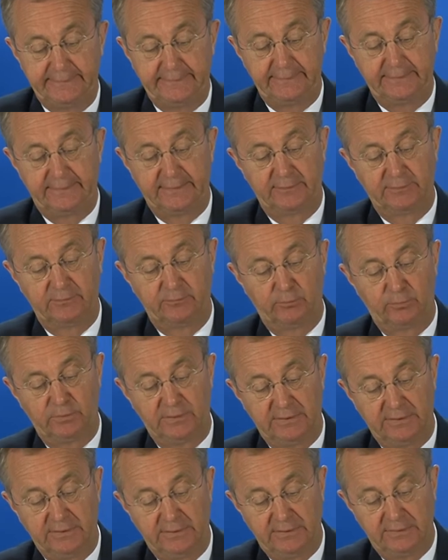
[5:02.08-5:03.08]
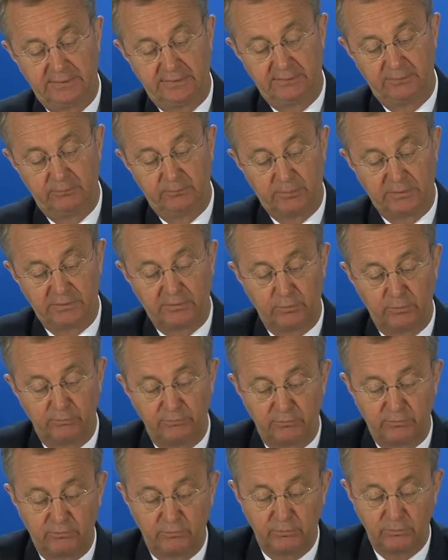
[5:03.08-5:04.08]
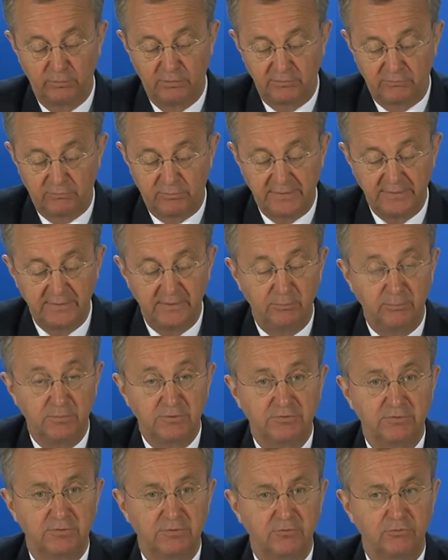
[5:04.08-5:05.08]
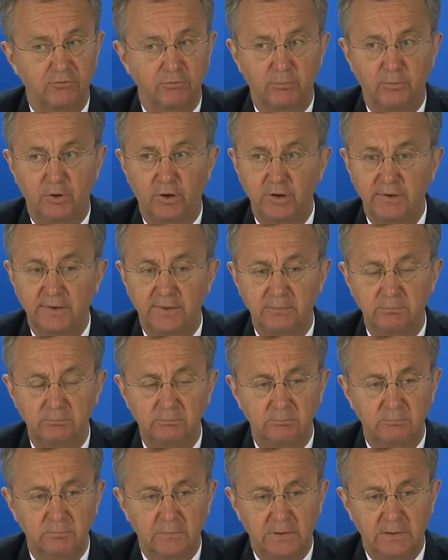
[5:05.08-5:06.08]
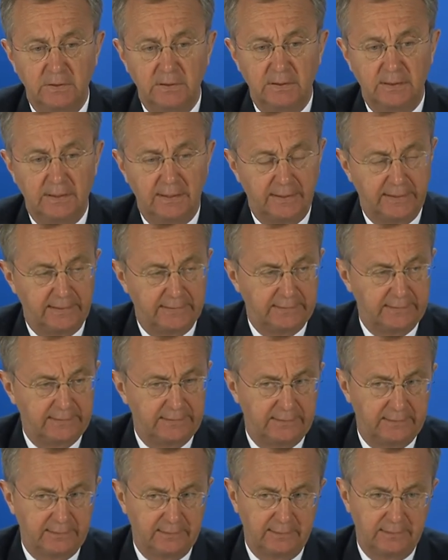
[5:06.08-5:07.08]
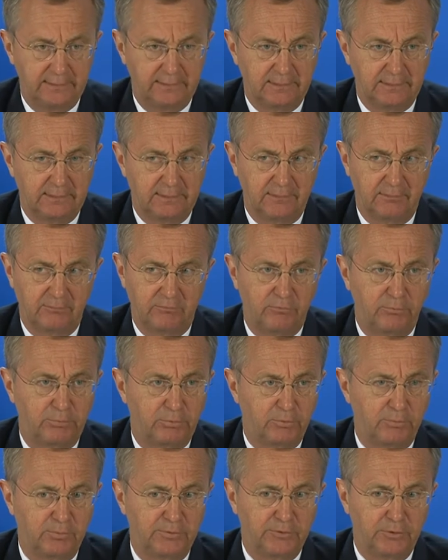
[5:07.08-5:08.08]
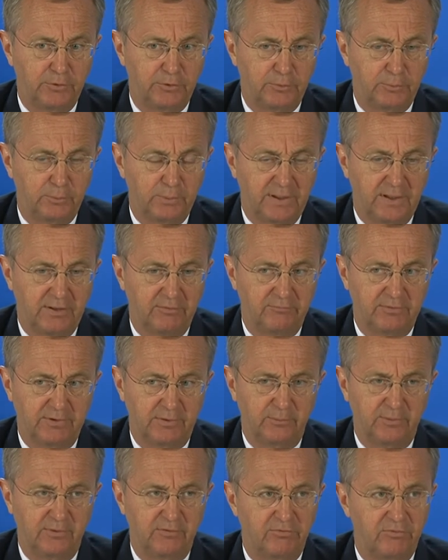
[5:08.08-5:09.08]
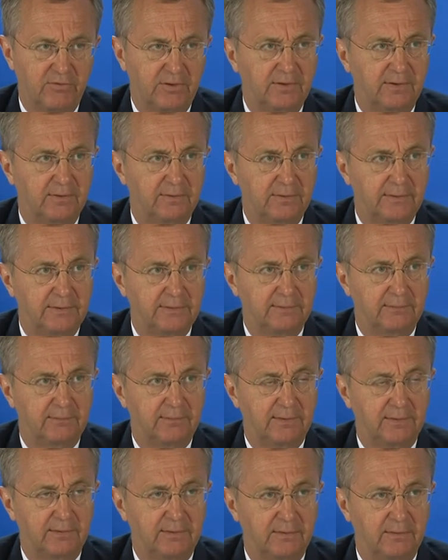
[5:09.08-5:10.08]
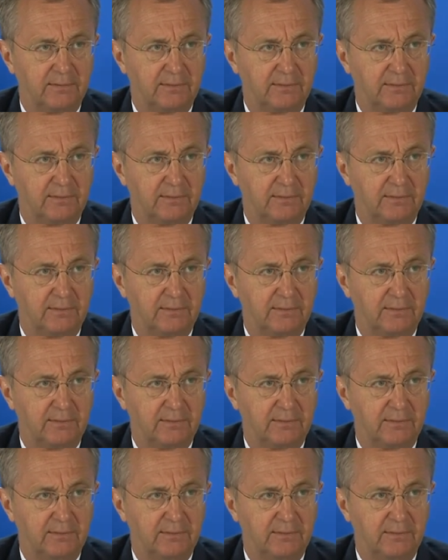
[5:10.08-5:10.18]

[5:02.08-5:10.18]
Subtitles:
Then we went over to the training mission in Somalia. And as you probably know, we have now the second intake.